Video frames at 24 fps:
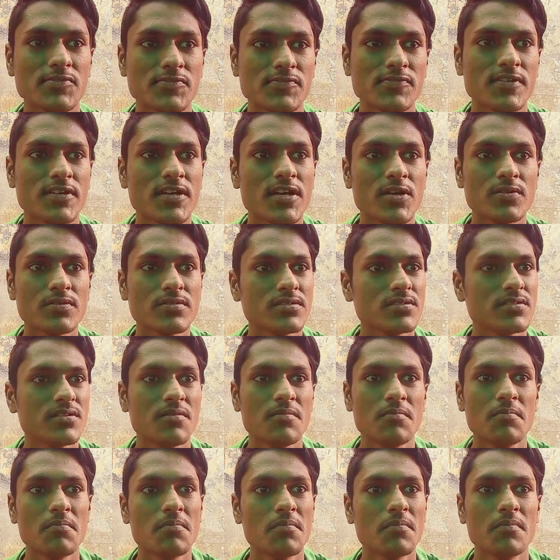of around
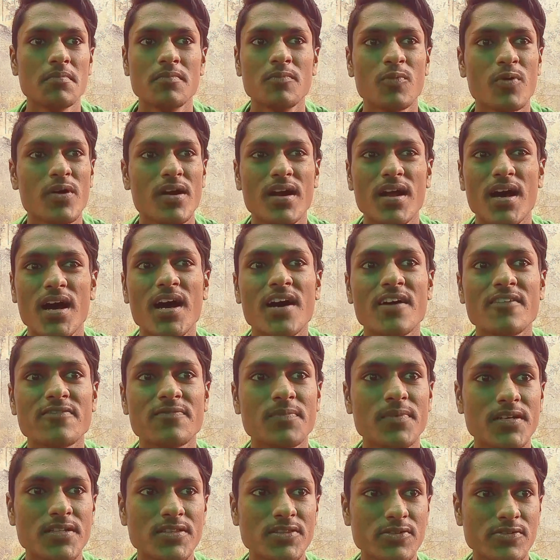
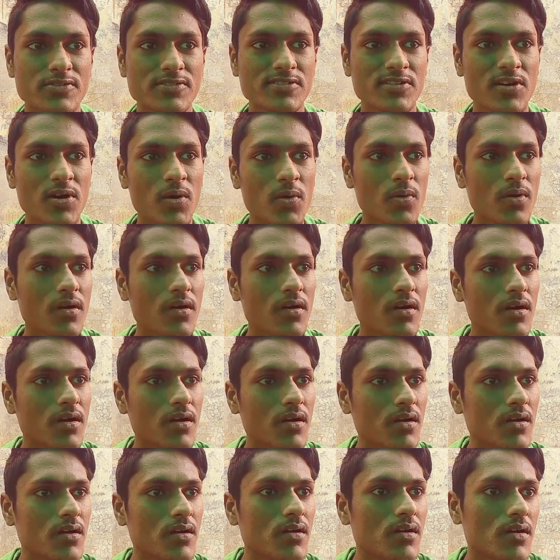1.5 months or so,
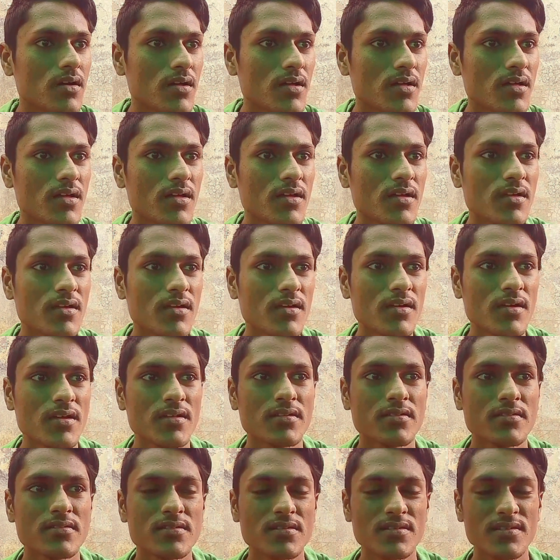
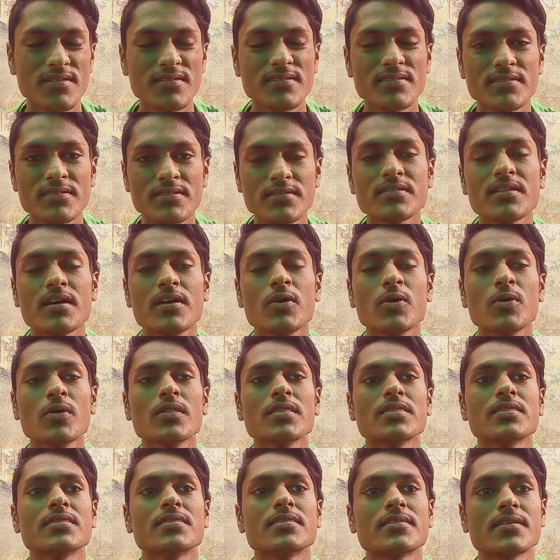and the
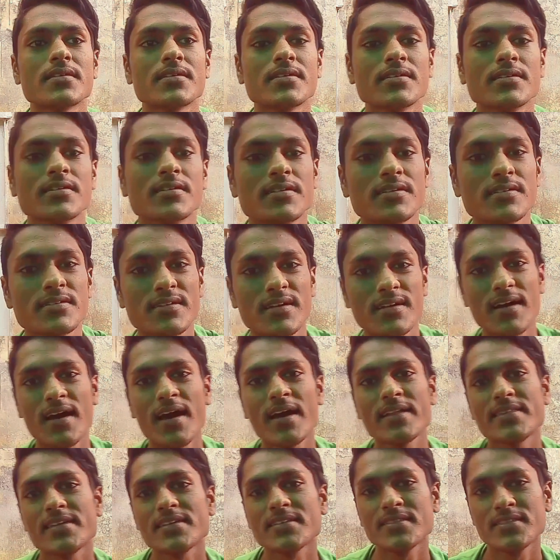whole.
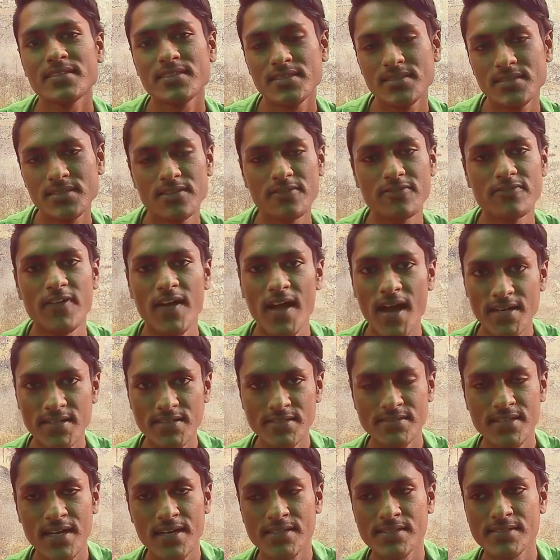I think the
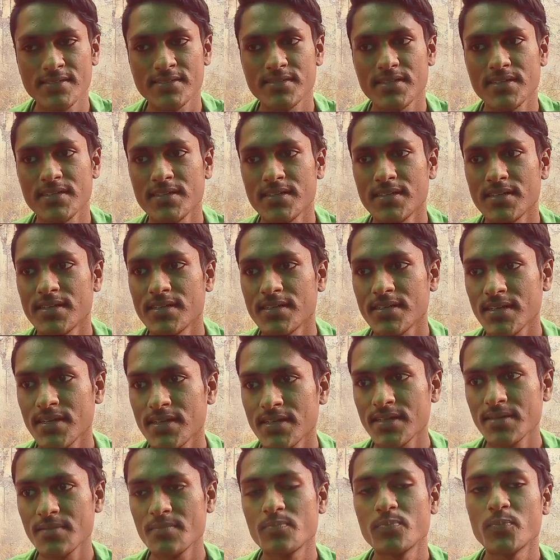factor that is
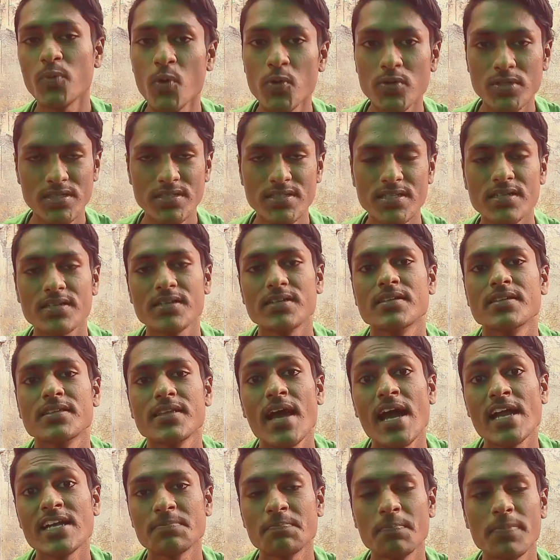really important
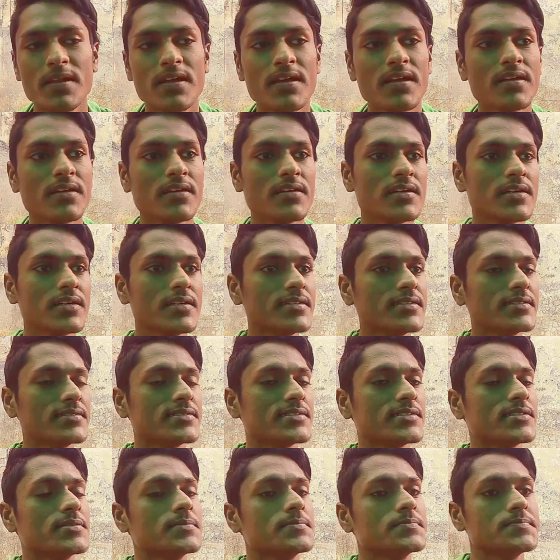at play here
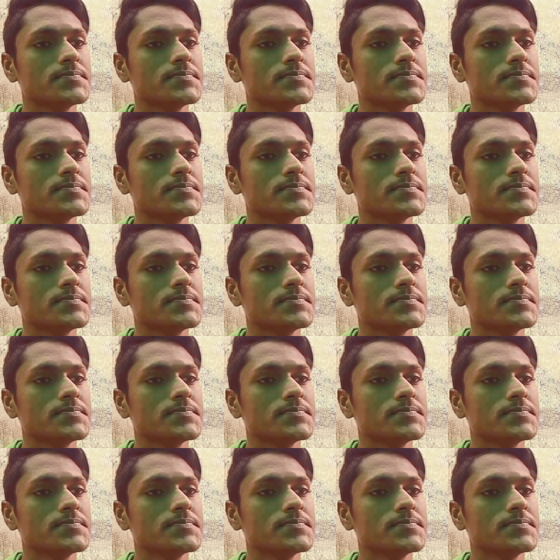is